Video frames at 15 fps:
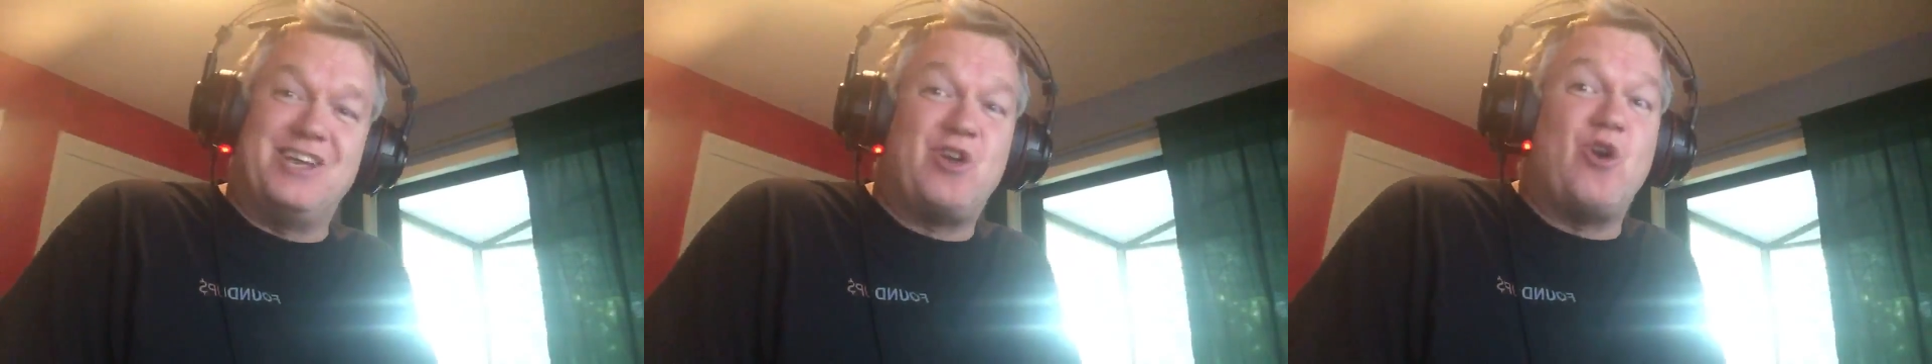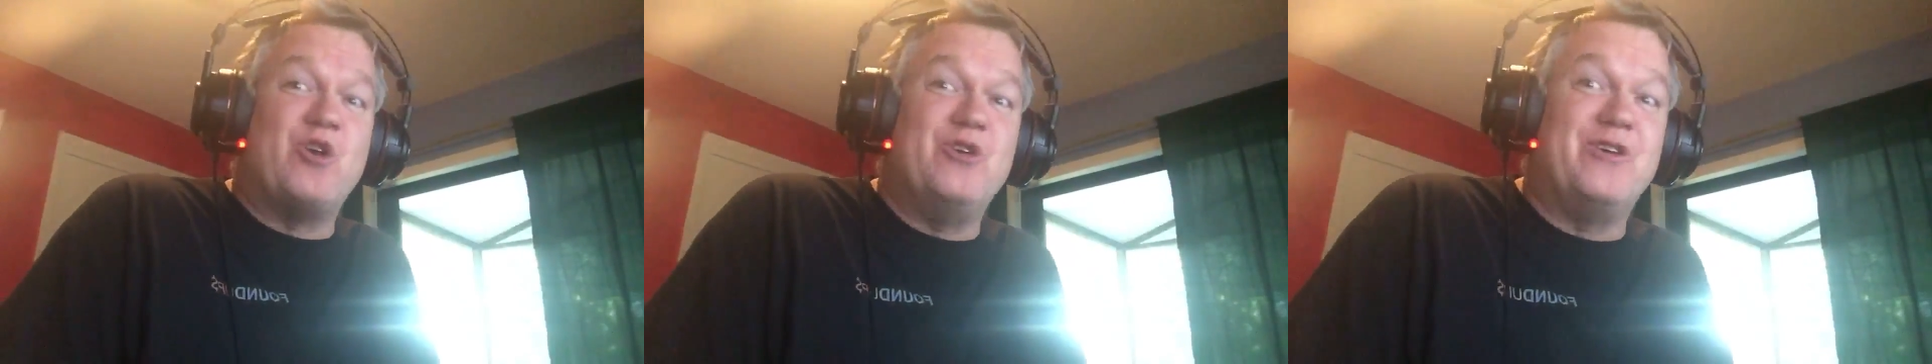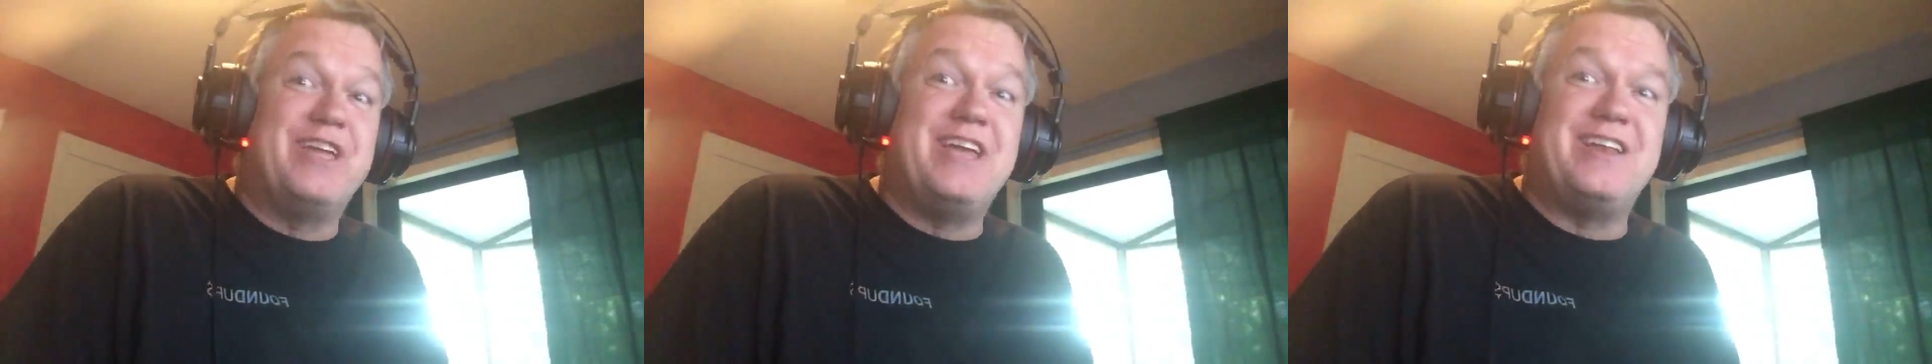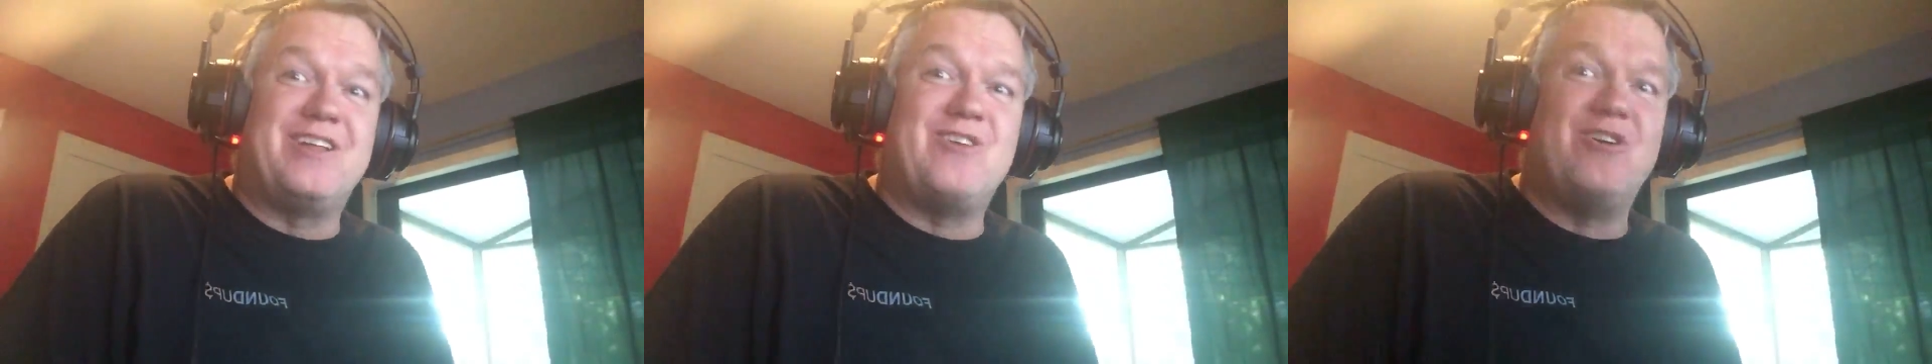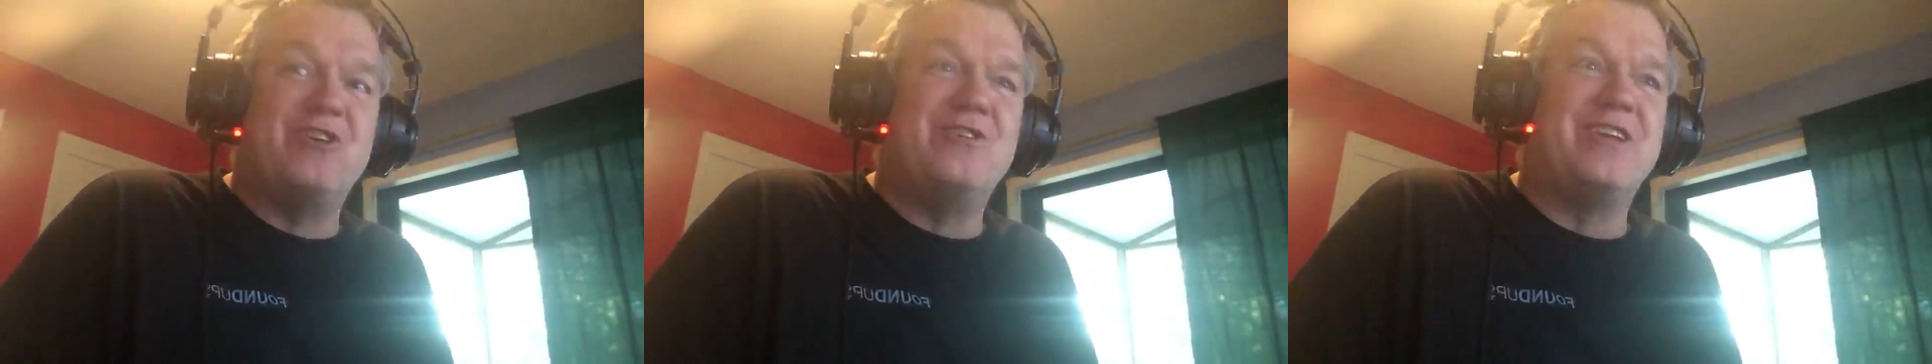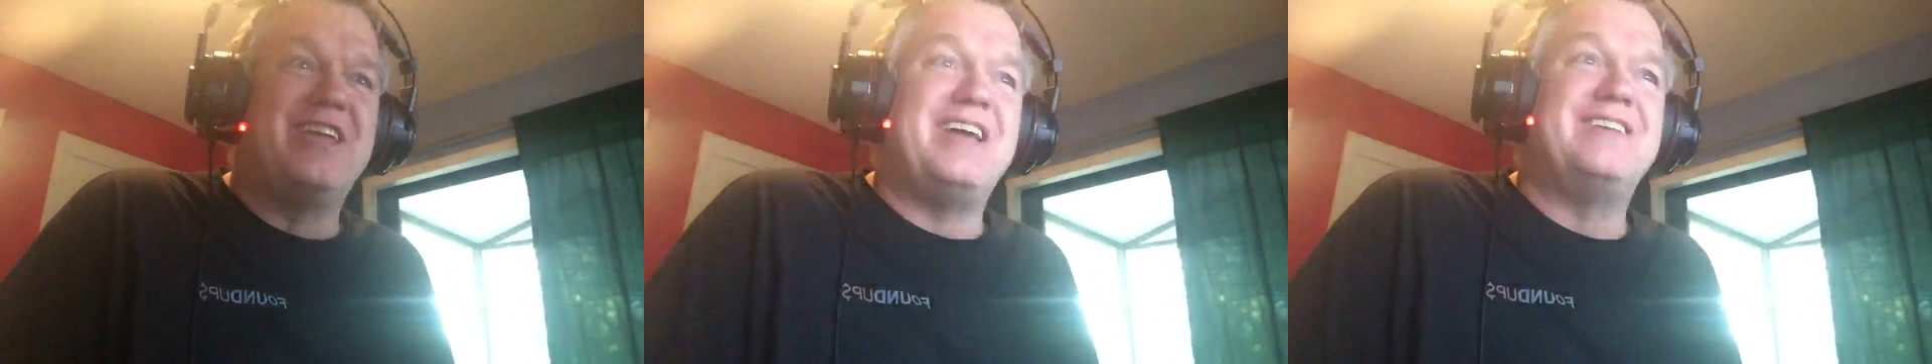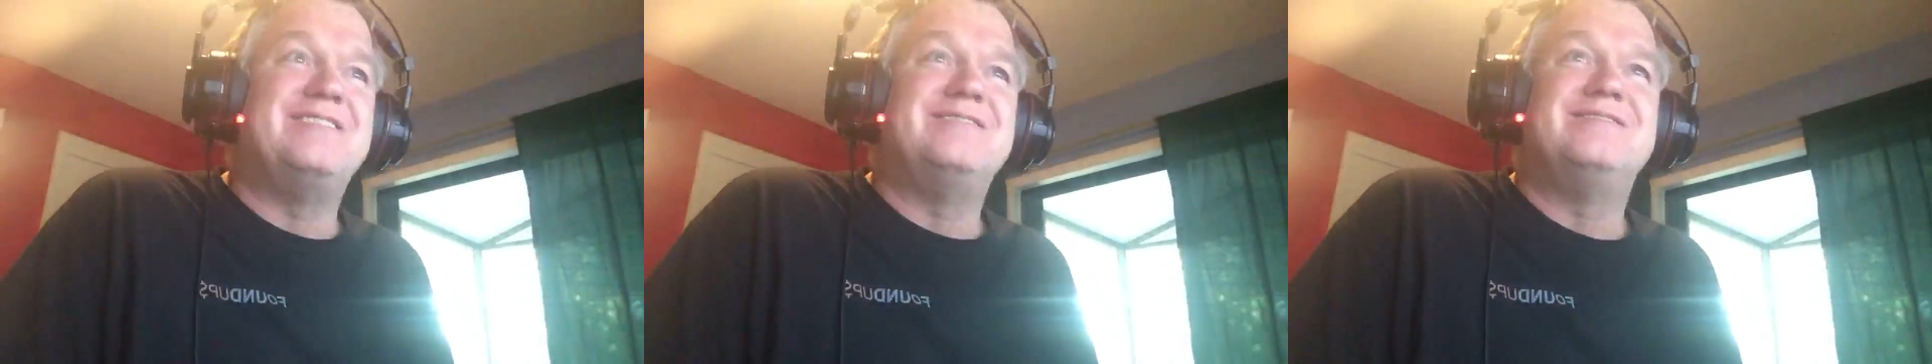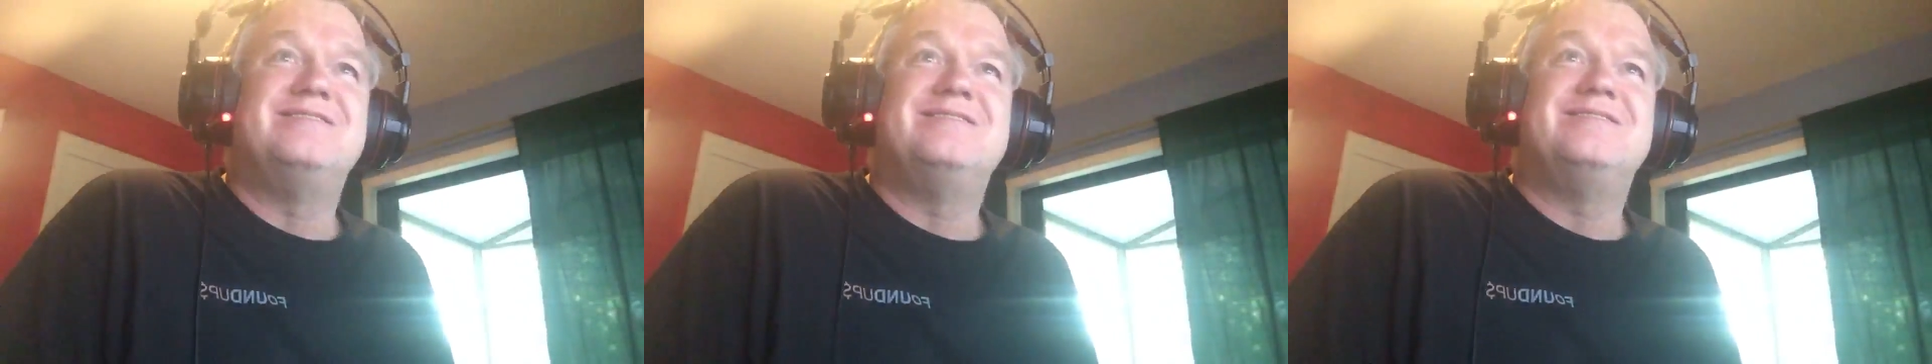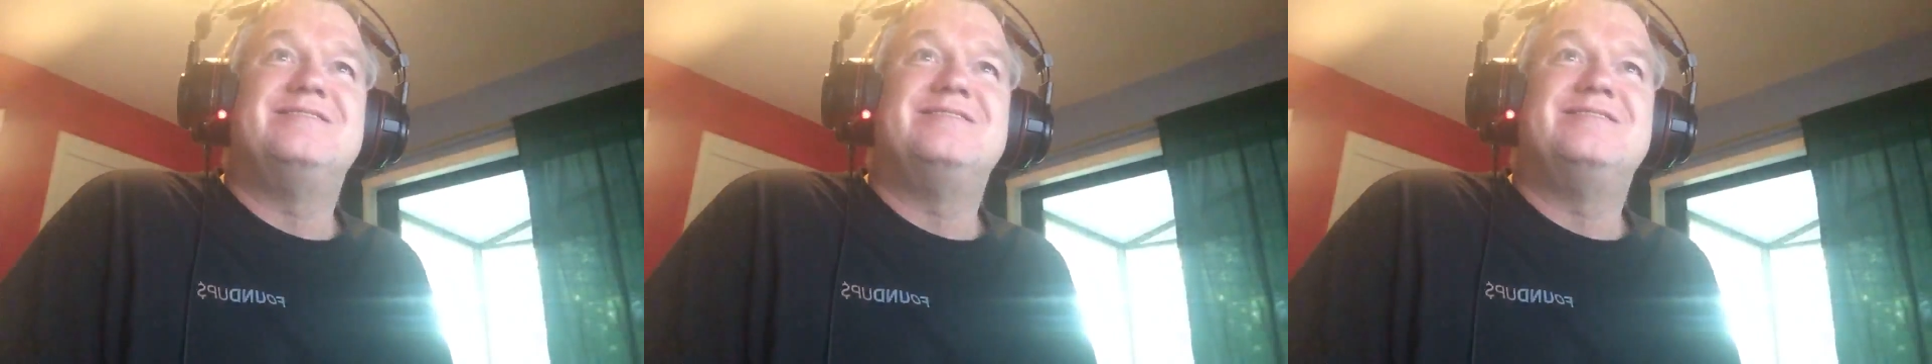and call you again, call you again.